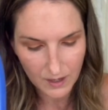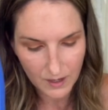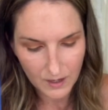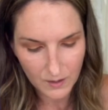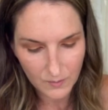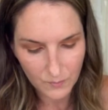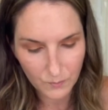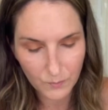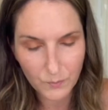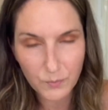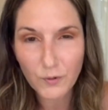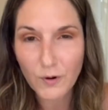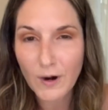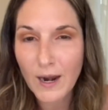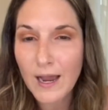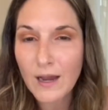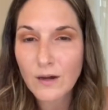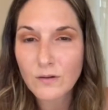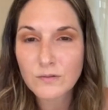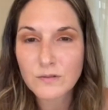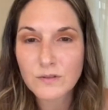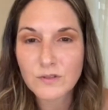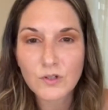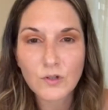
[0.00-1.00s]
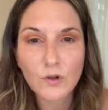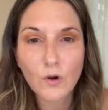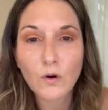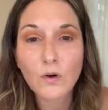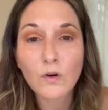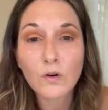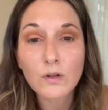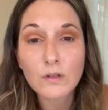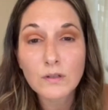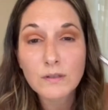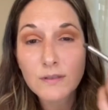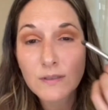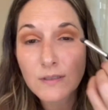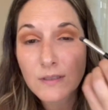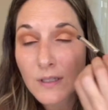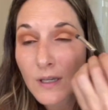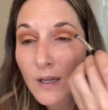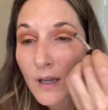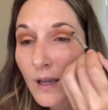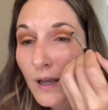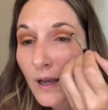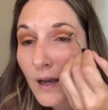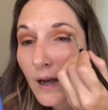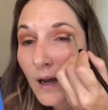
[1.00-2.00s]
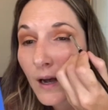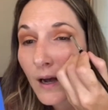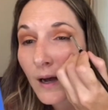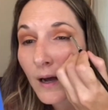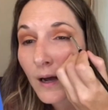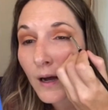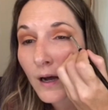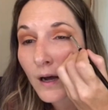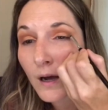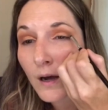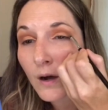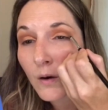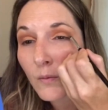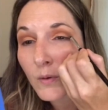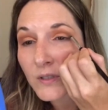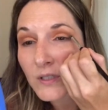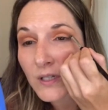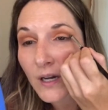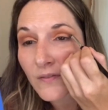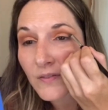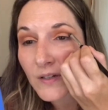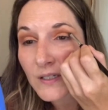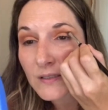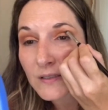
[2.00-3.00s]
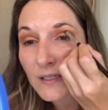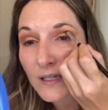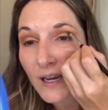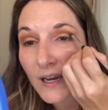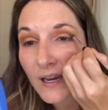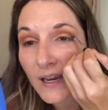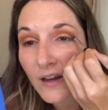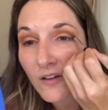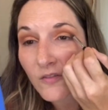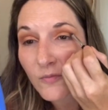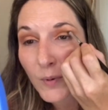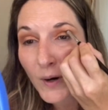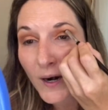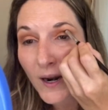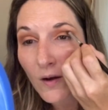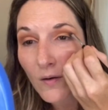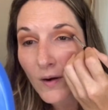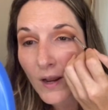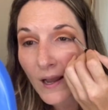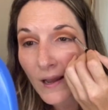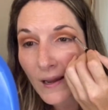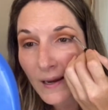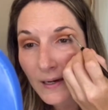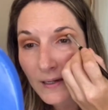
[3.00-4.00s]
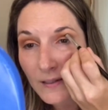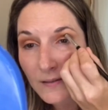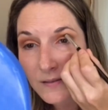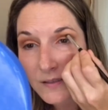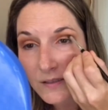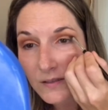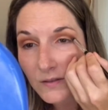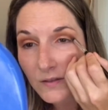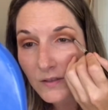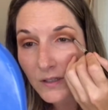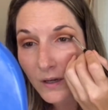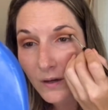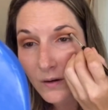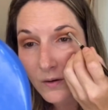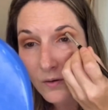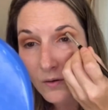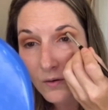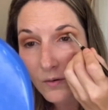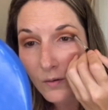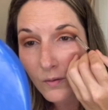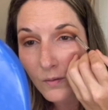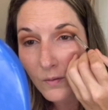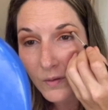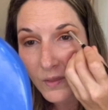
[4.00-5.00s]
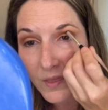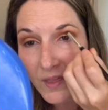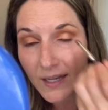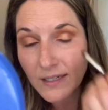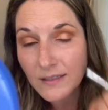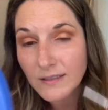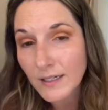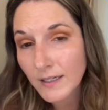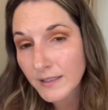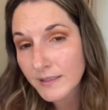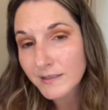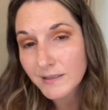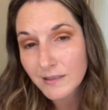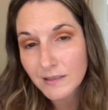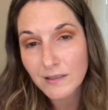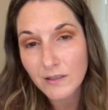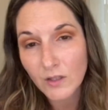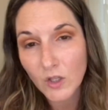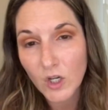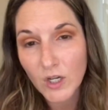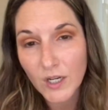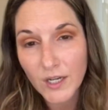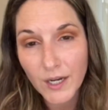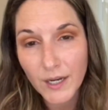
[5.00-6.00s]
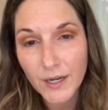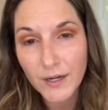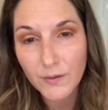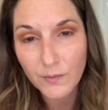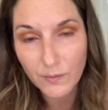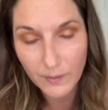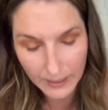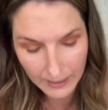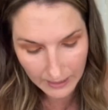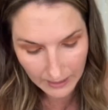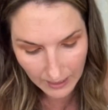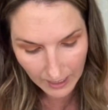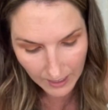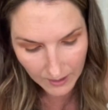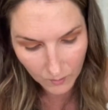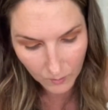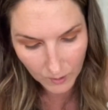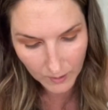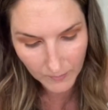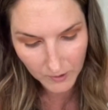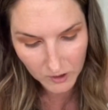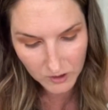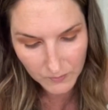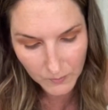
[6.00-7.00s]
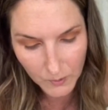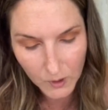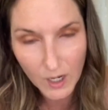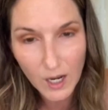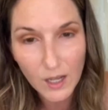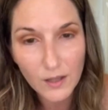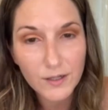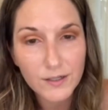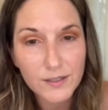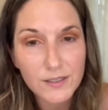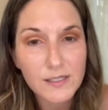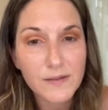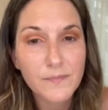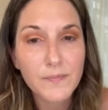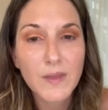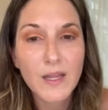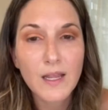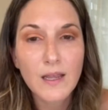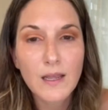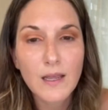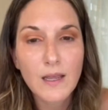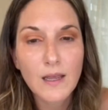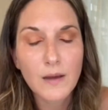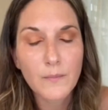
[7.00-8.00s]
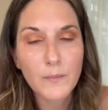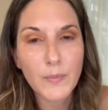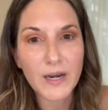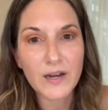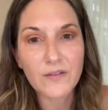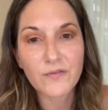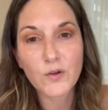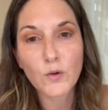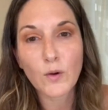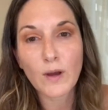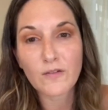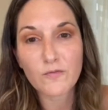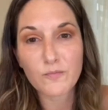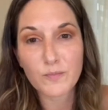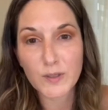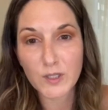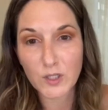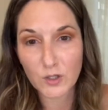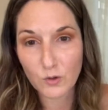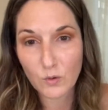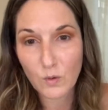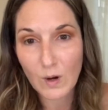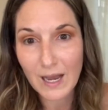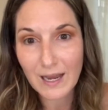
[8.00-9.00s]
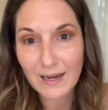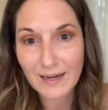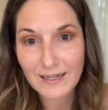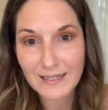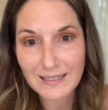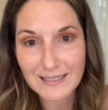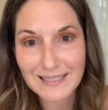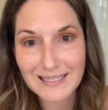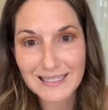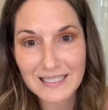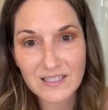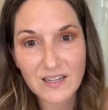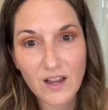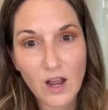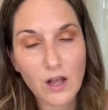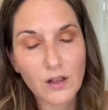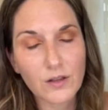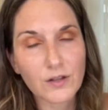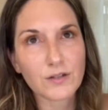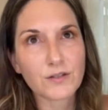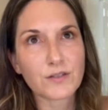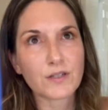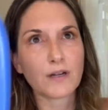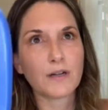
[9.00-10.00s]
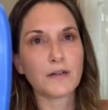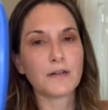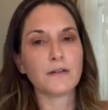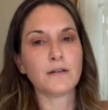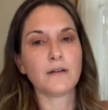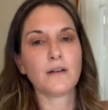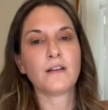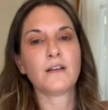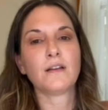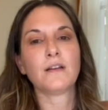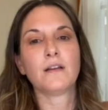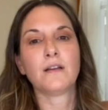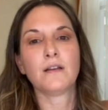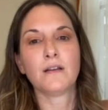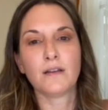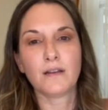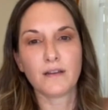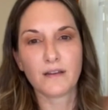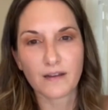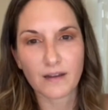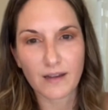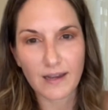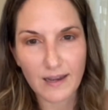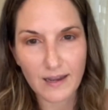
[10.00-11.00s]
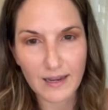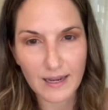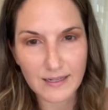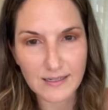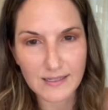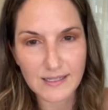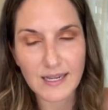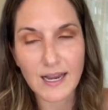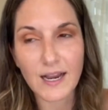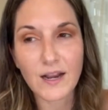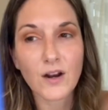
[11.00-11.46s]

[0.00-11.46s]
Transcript: browns, golds, which obviously I have brown eyes, so that does look good. We can kind of wear multiple colors. But if you have blue eyes, these colors are insane